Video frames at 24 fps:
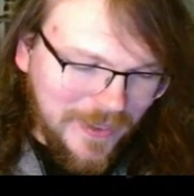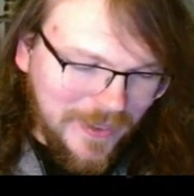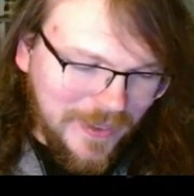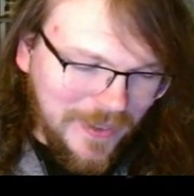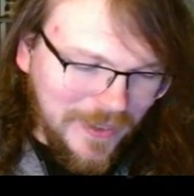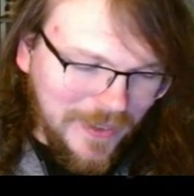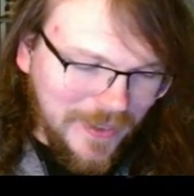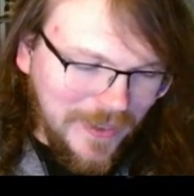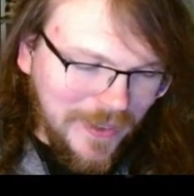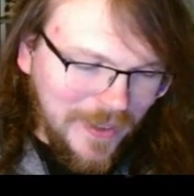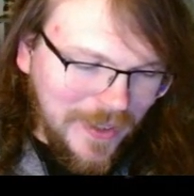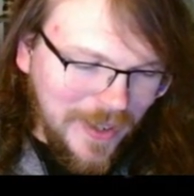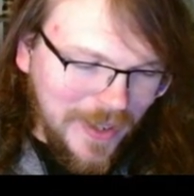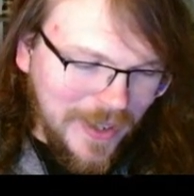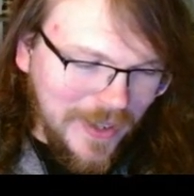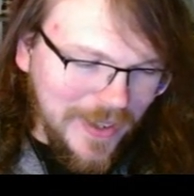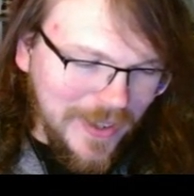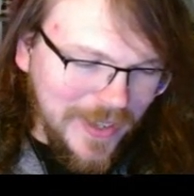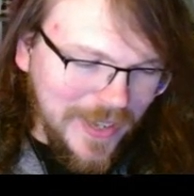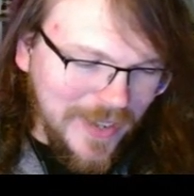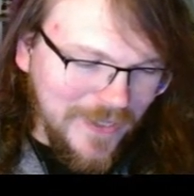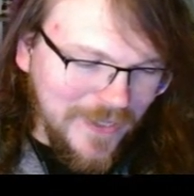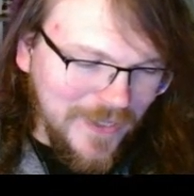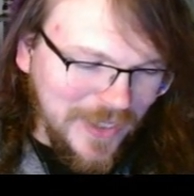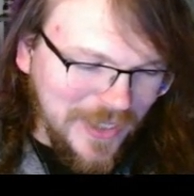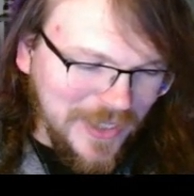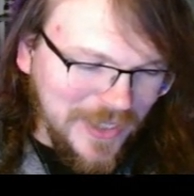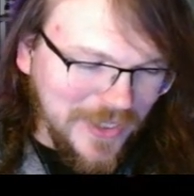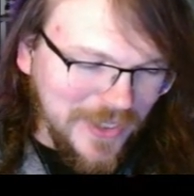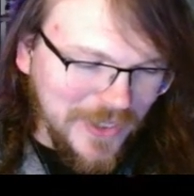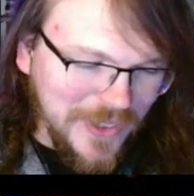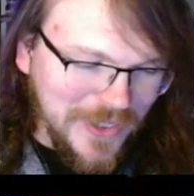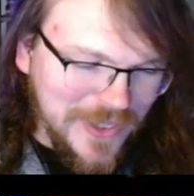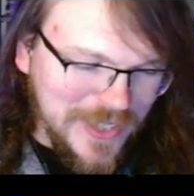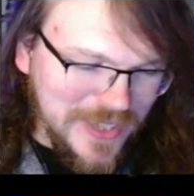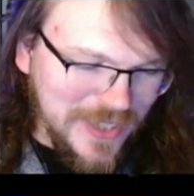Yeah, I'm looking
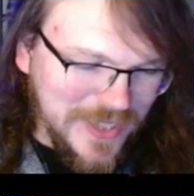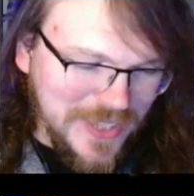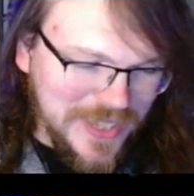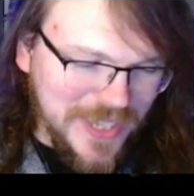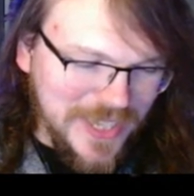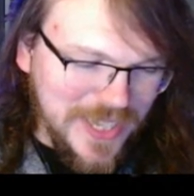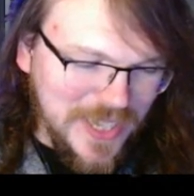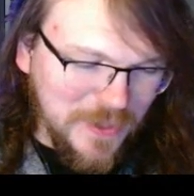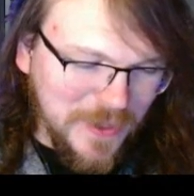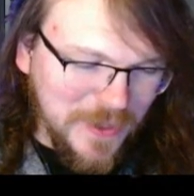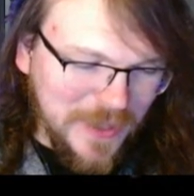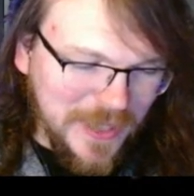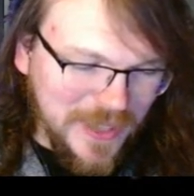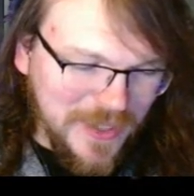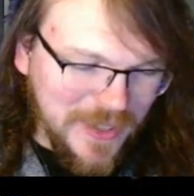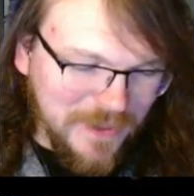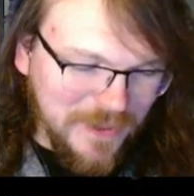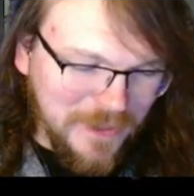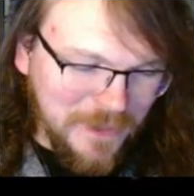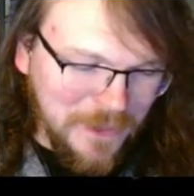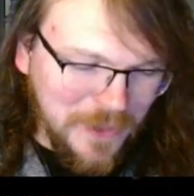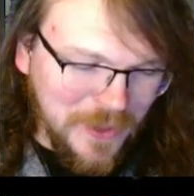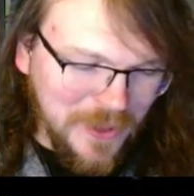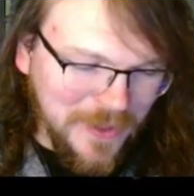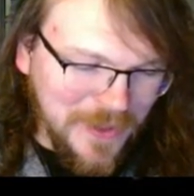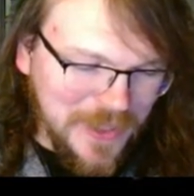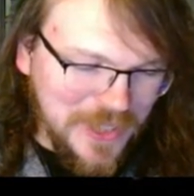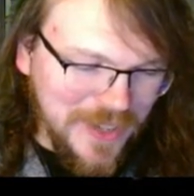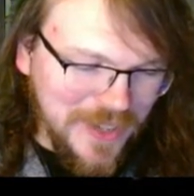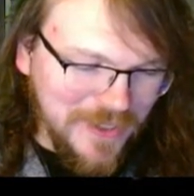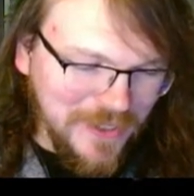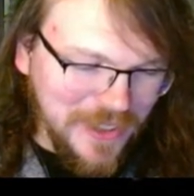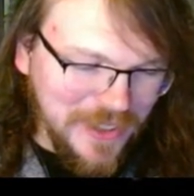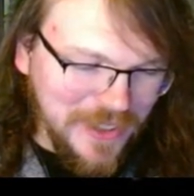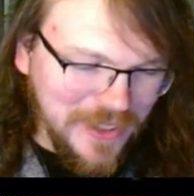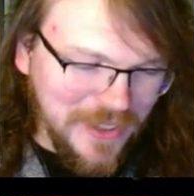through his list. He's been in pretty much
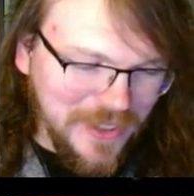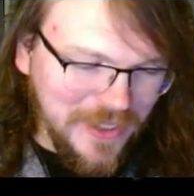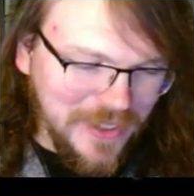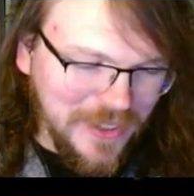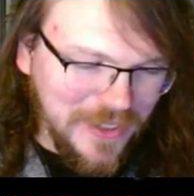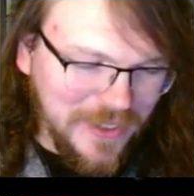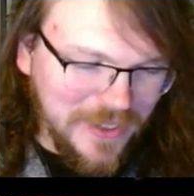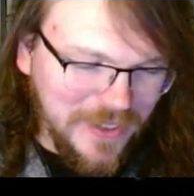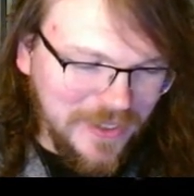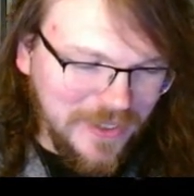everything.